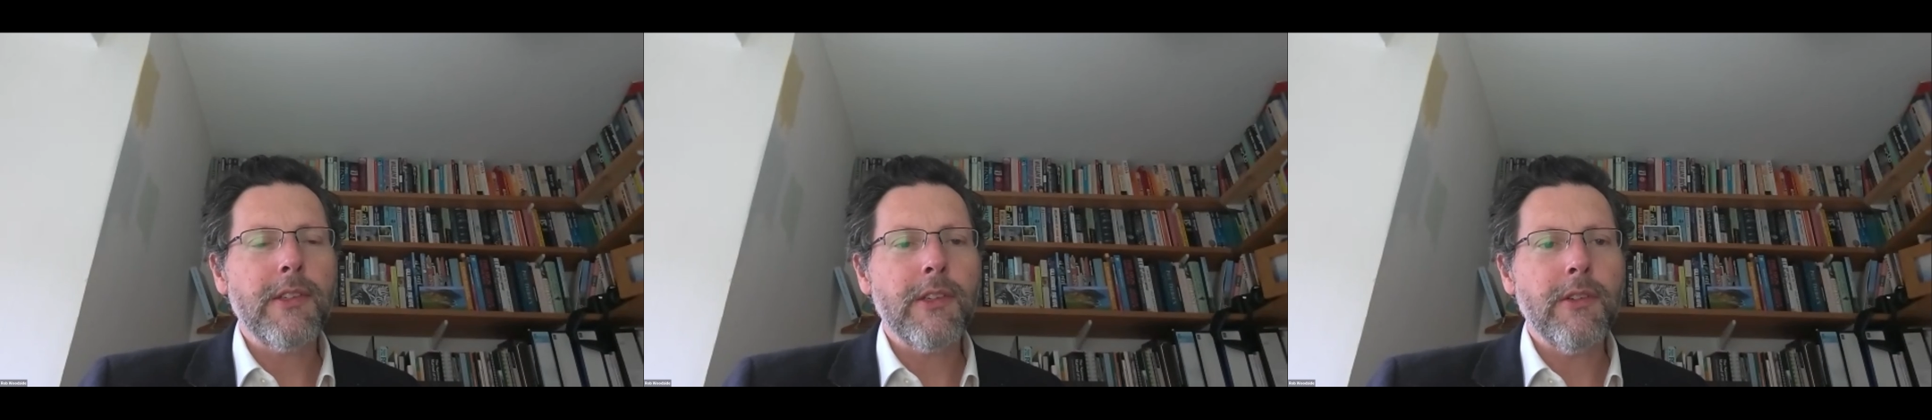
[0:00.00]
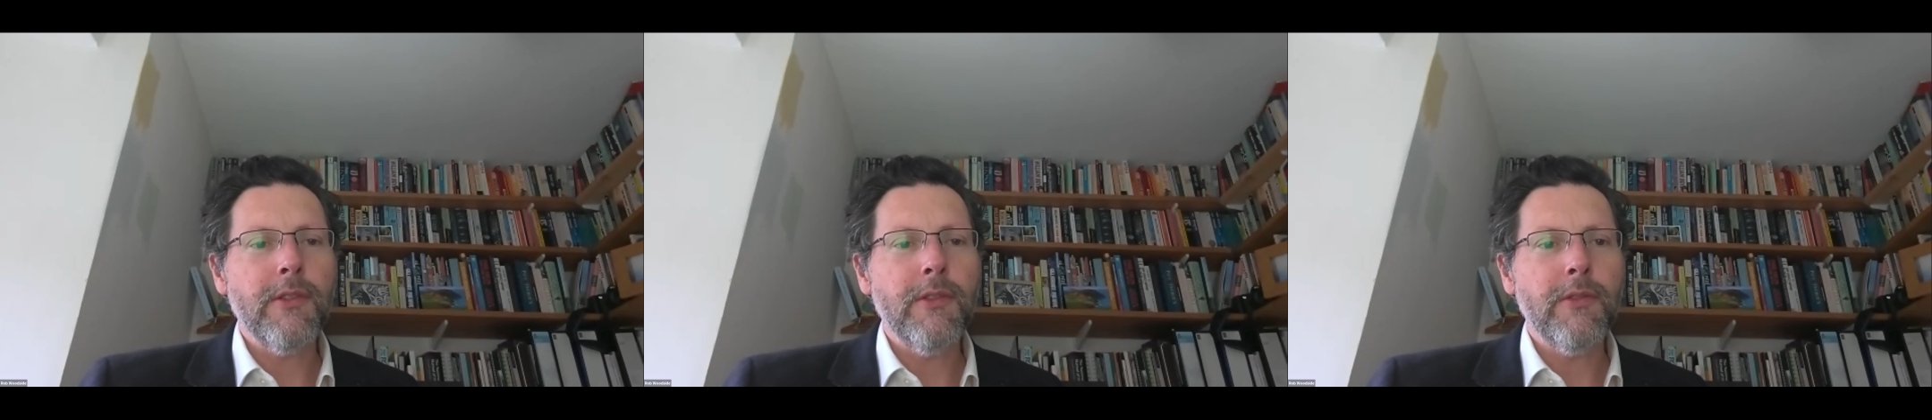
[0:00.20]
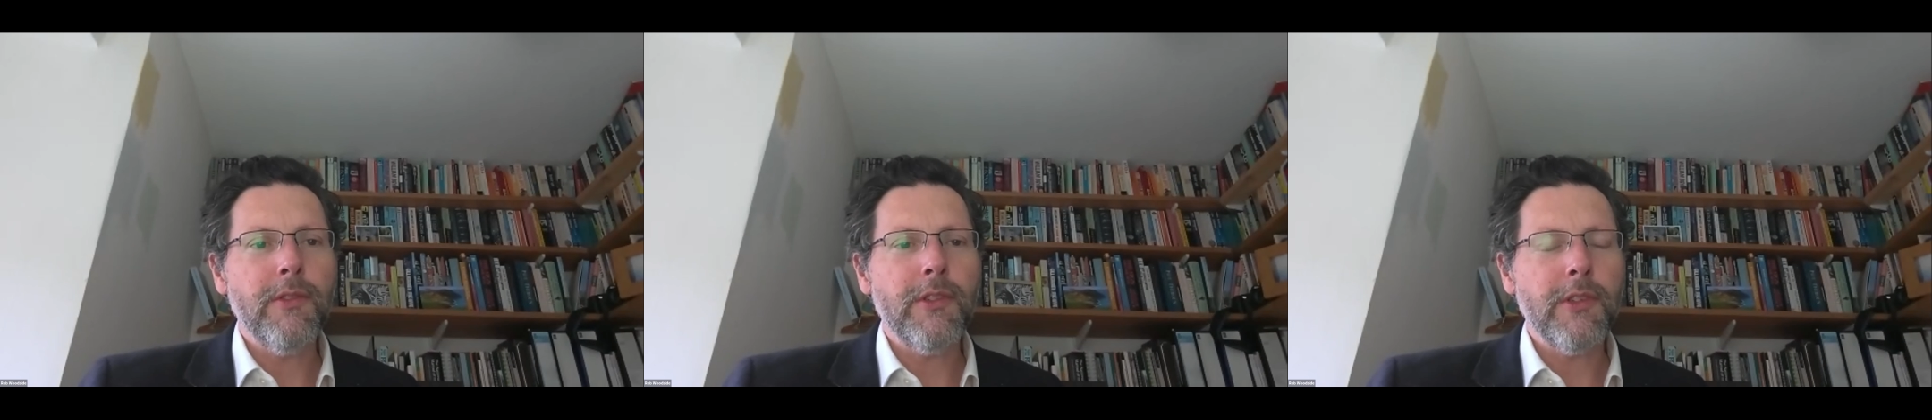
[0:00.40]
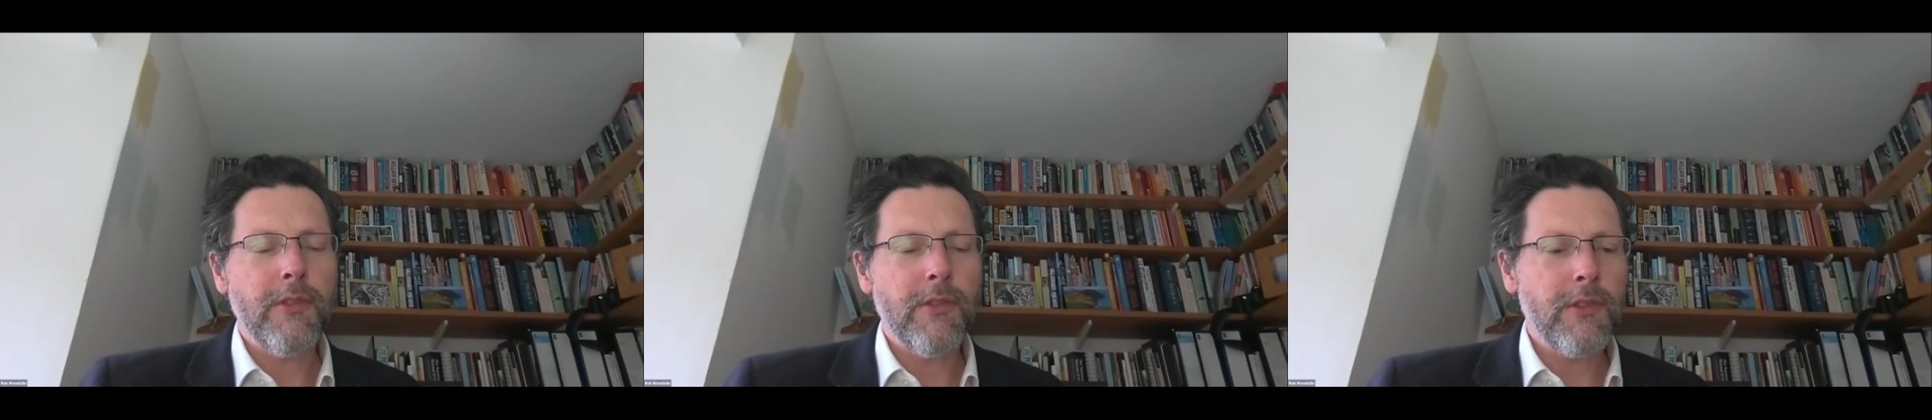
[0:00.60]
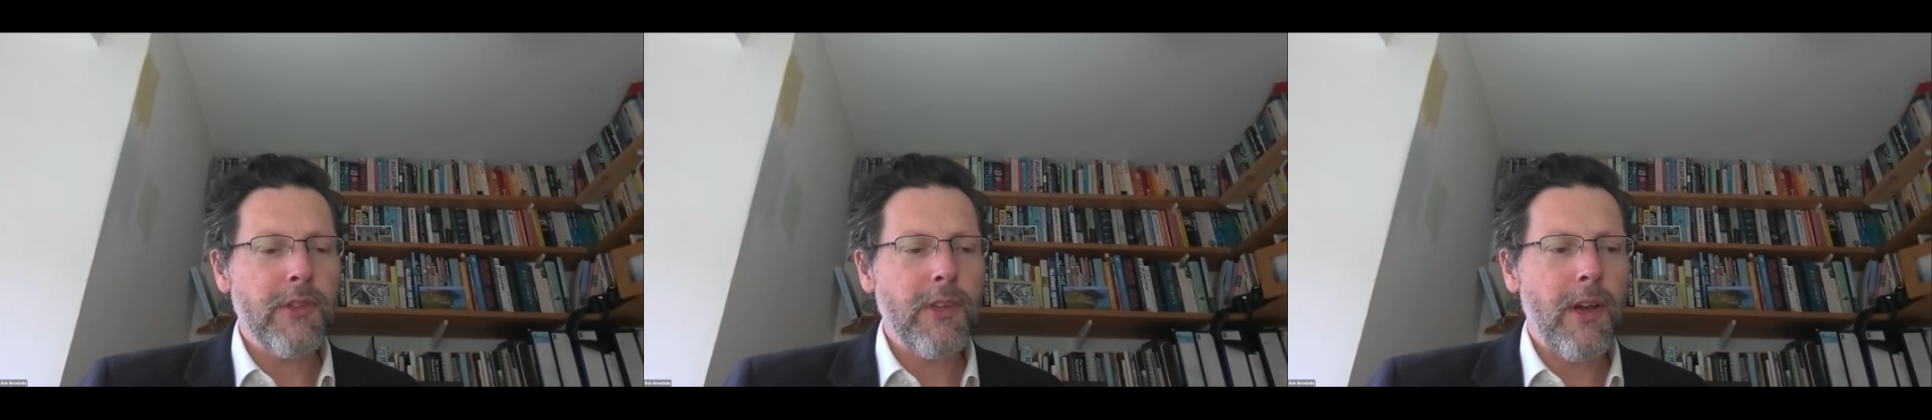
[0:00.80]

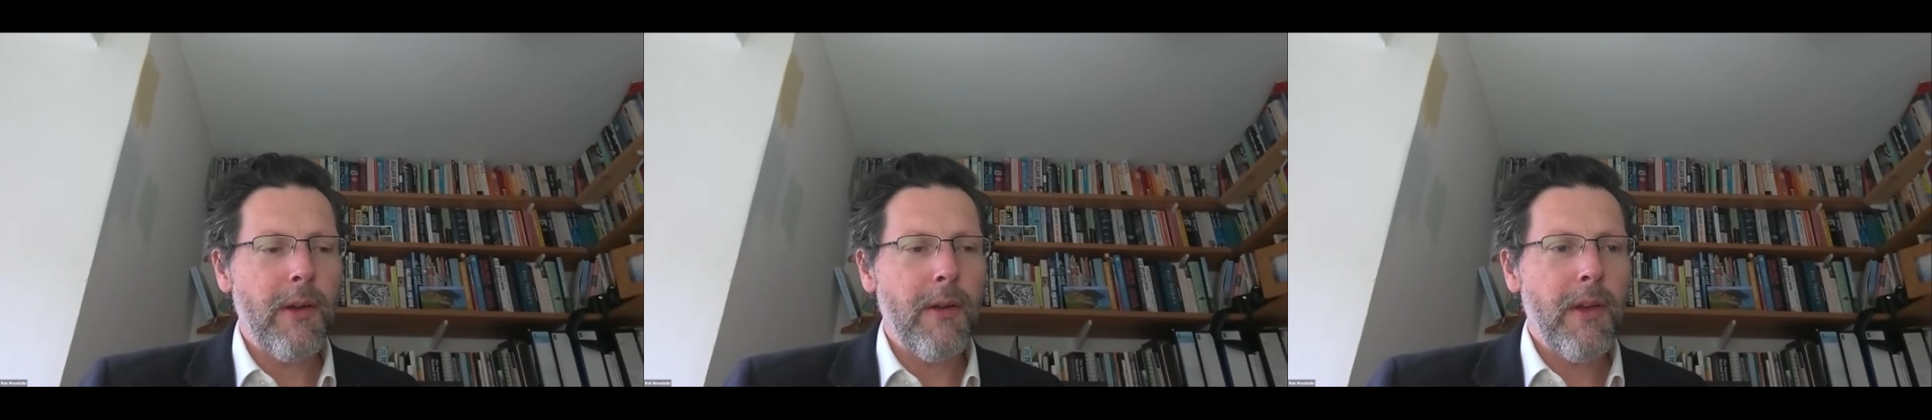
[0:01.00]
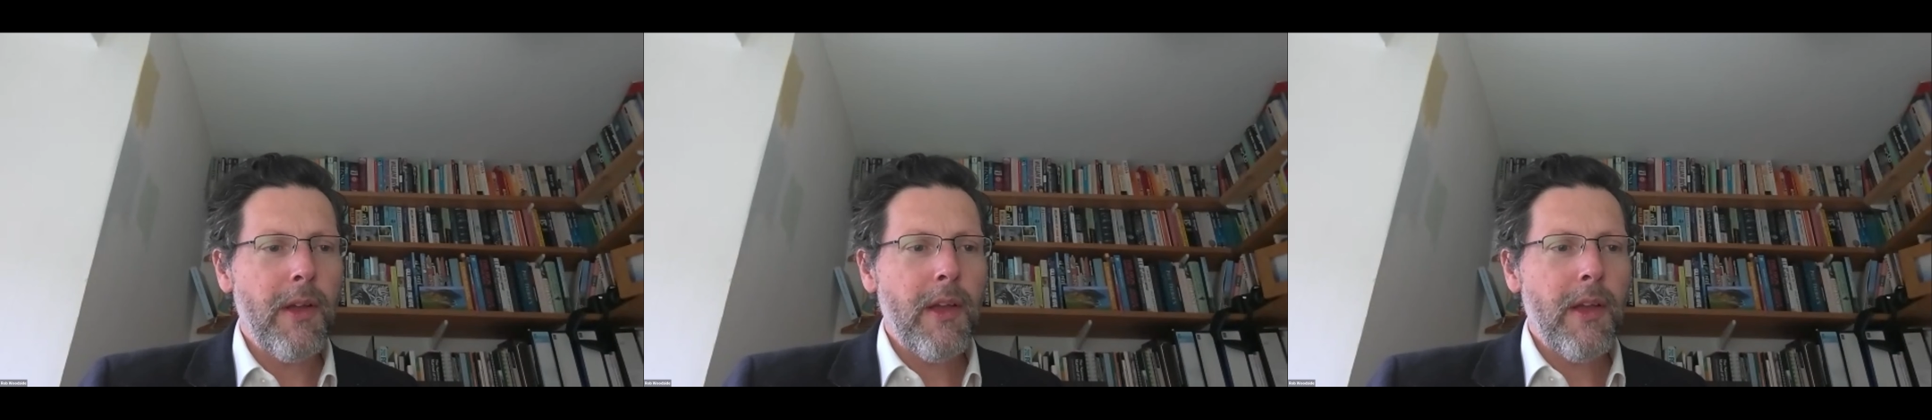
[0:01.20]
to start